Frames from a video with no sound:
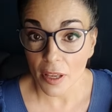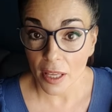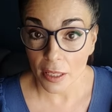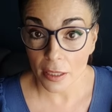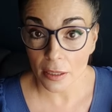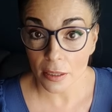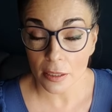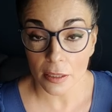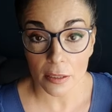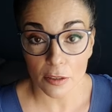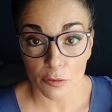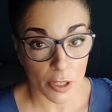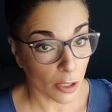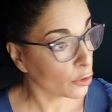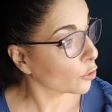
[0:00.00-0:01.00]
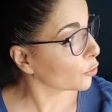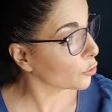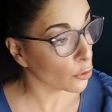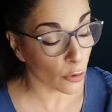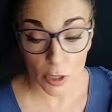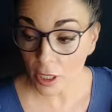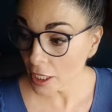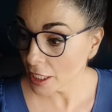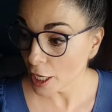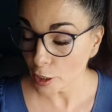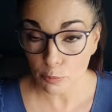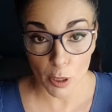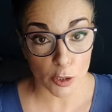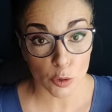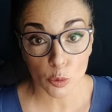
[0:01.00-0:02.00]
making it higher,
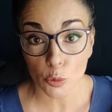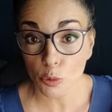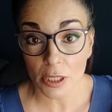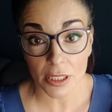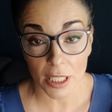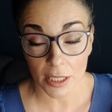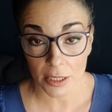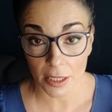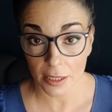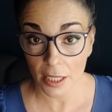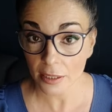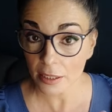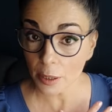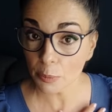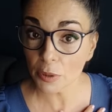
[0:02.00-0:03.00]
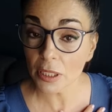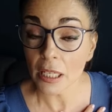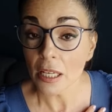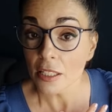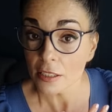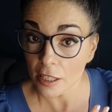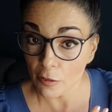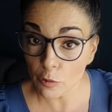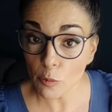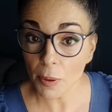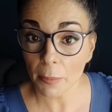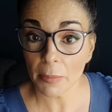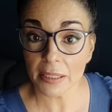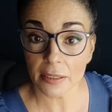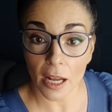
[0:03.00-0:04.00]
giving him the opportunity to be seated
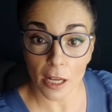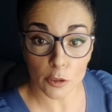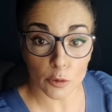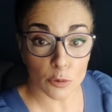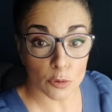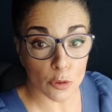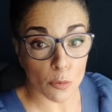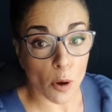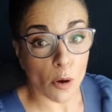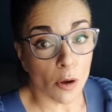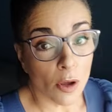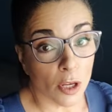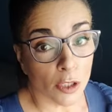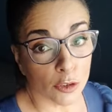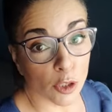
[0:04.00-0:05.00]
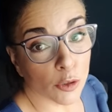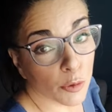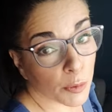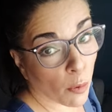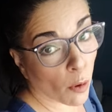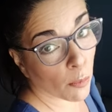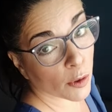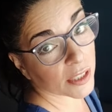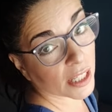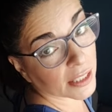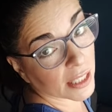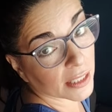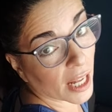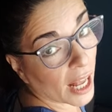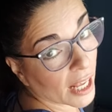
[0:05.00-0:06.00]
and watch on top of your shoulder and see
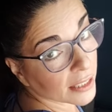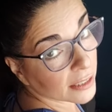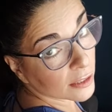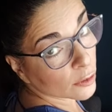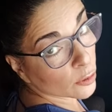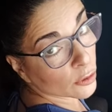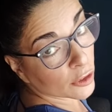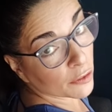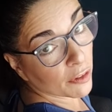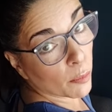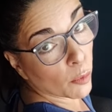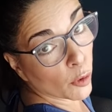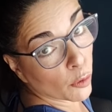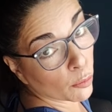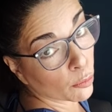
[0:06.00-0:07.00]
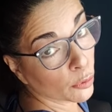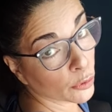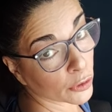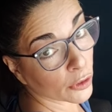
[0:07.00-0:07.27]
more than the middle of your back.